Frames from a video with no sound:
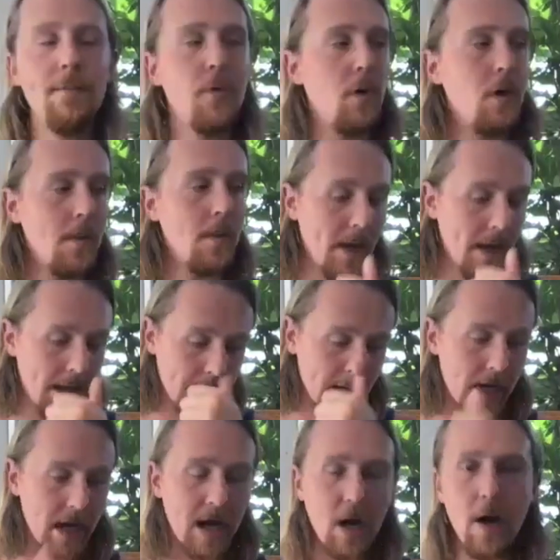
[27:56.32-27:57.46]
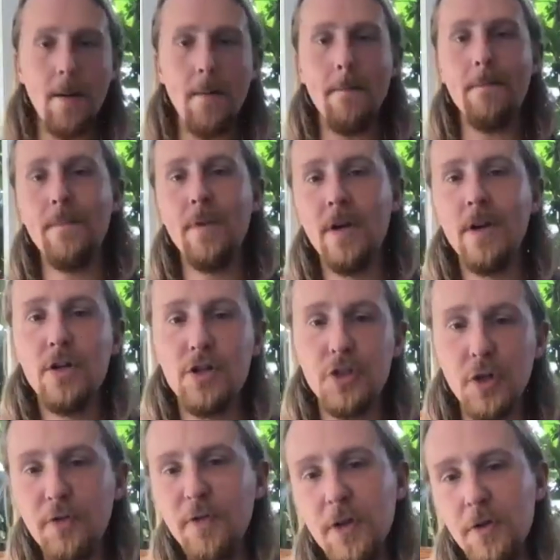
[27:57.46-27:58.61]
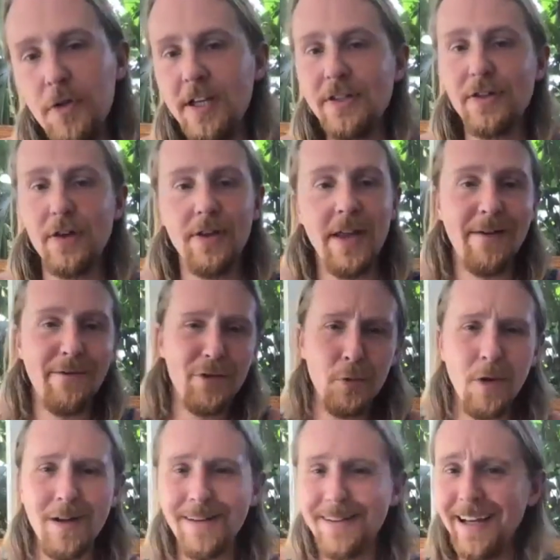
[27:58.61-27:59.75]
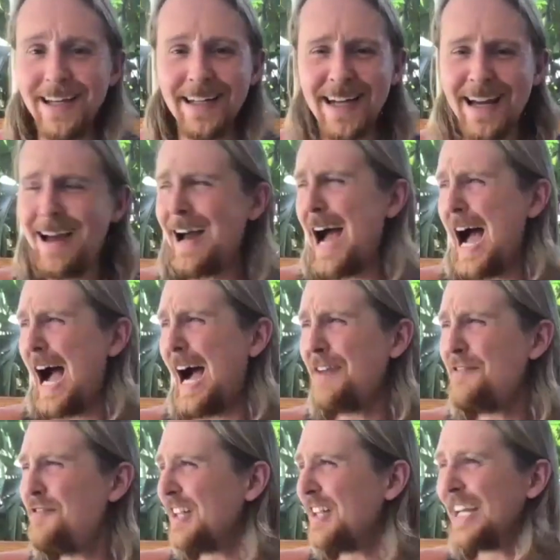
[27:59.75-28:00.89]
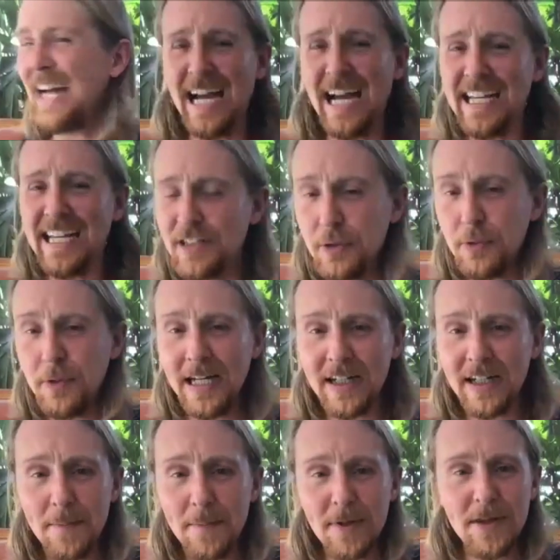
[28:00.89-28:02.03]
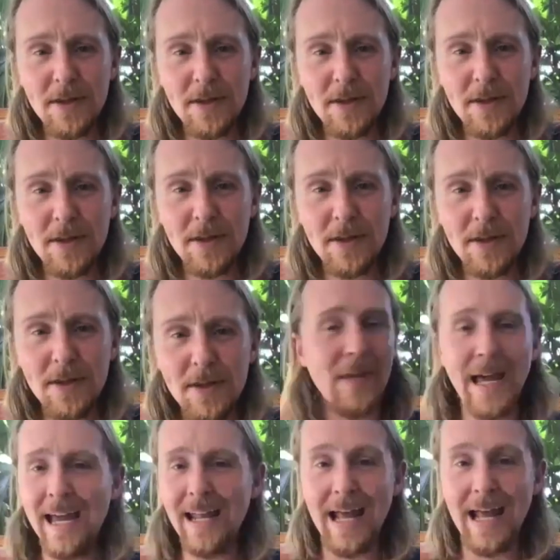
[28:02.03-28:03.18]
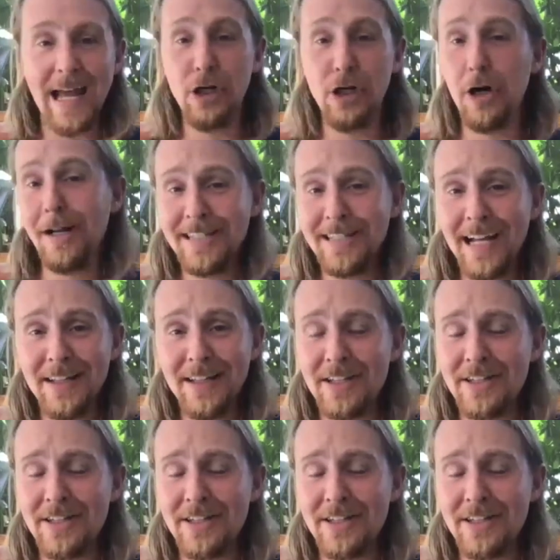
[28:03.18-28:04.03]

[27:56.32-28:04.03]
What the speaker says: more, man. So a few things on that. For one, like I feel like I get to wake up in the morning and I go outside in the